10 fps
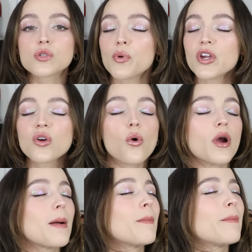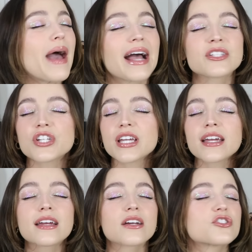spring court,
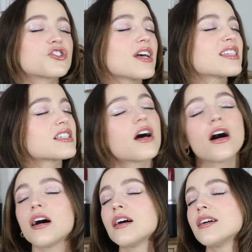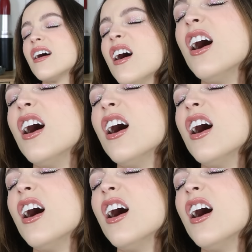magic, just, oh, Ugh.